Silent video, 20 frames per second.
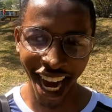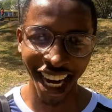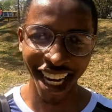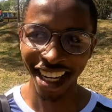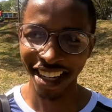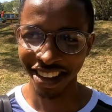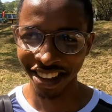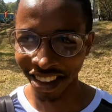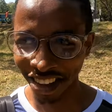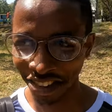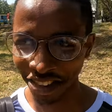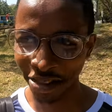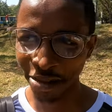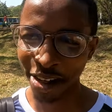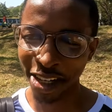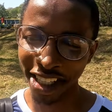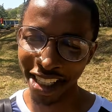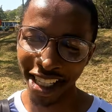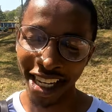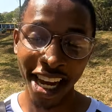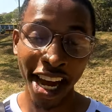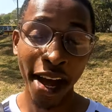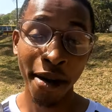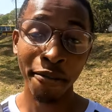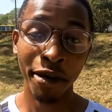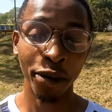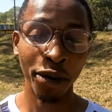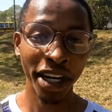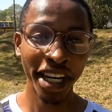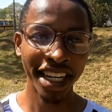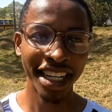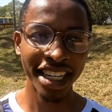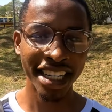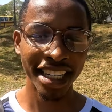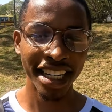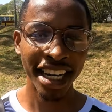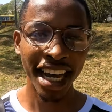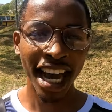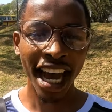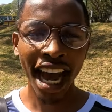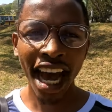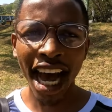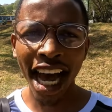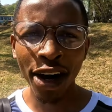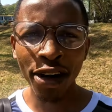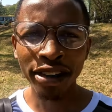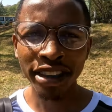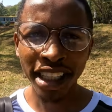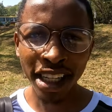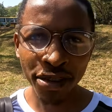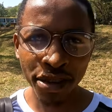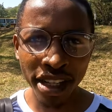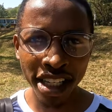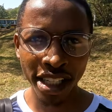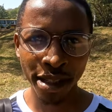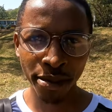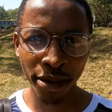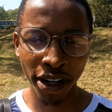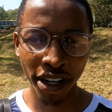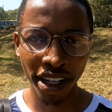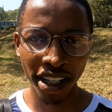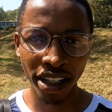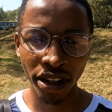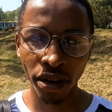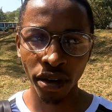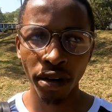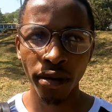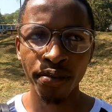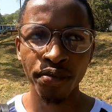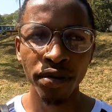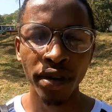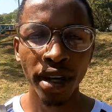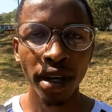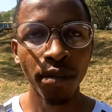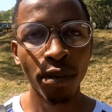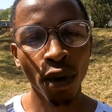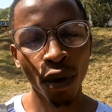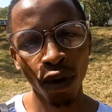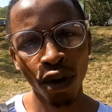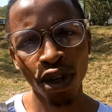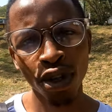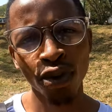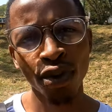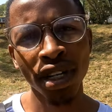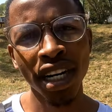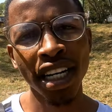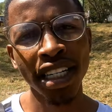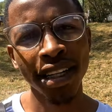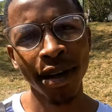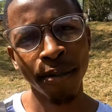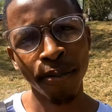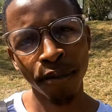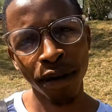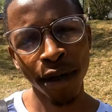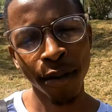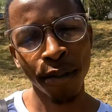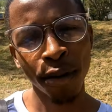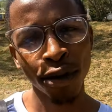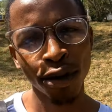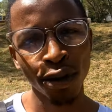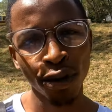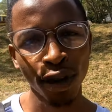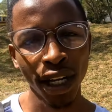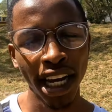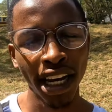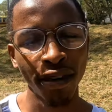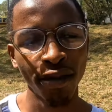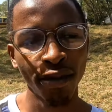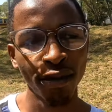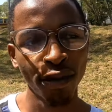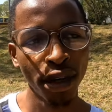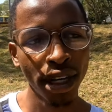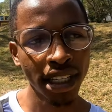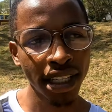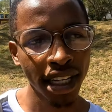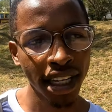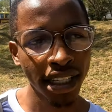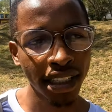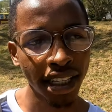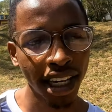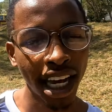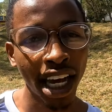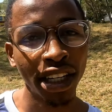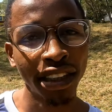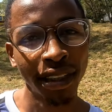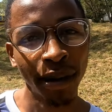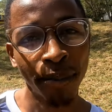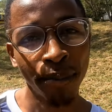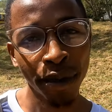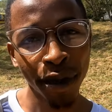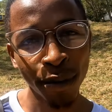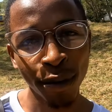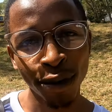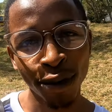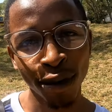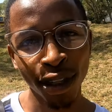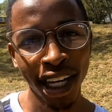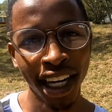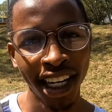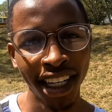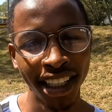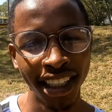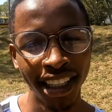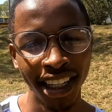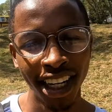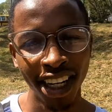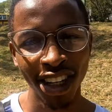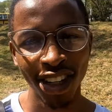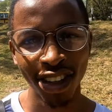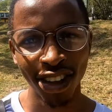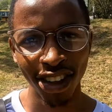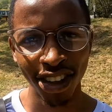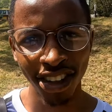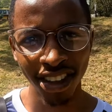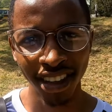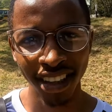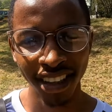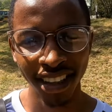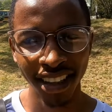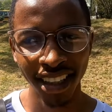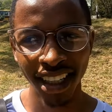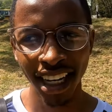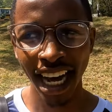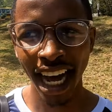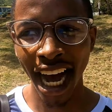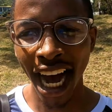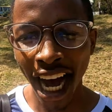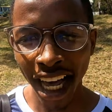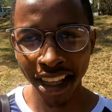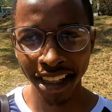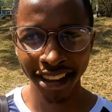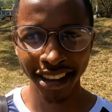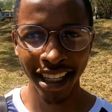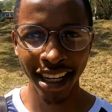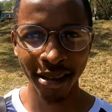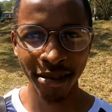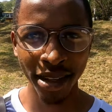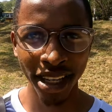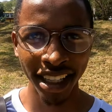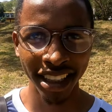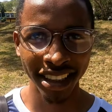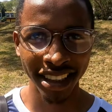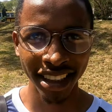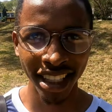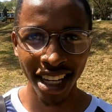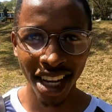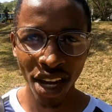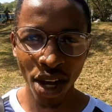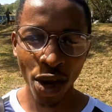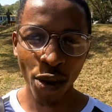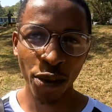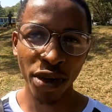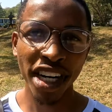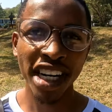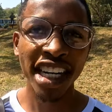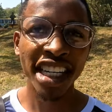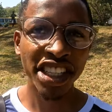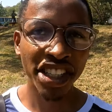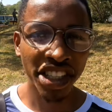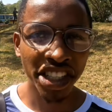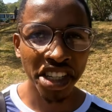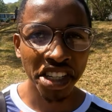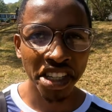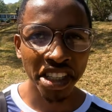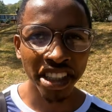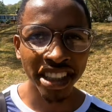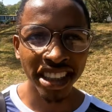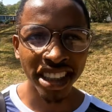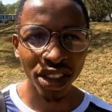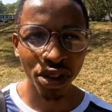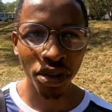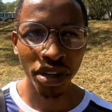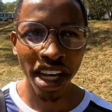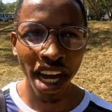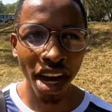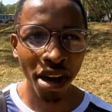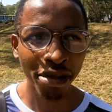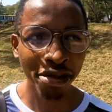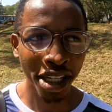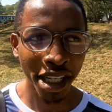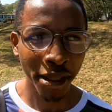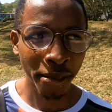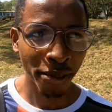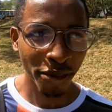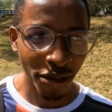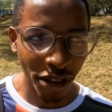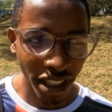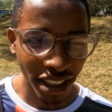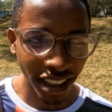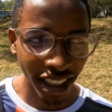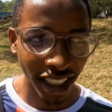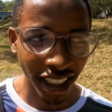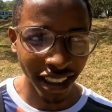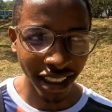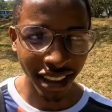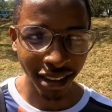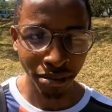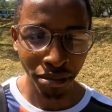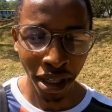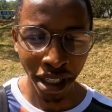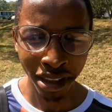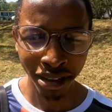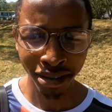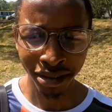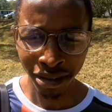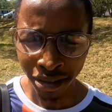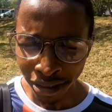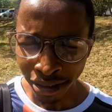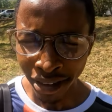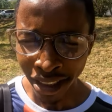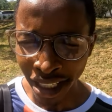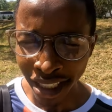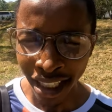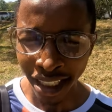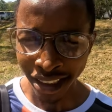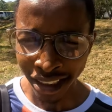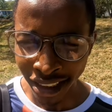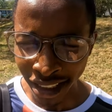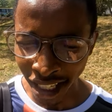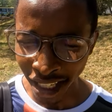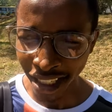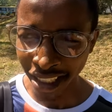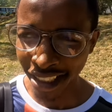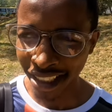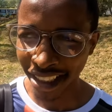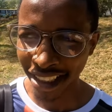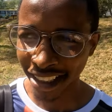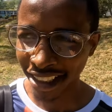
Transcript: I gotta go for money. But wait, I don't say physics about it, no. Because we need some people to learn physics and some people to learn, you know, other subjects. Okay. We need engineers, so they have tech physics, but let us take.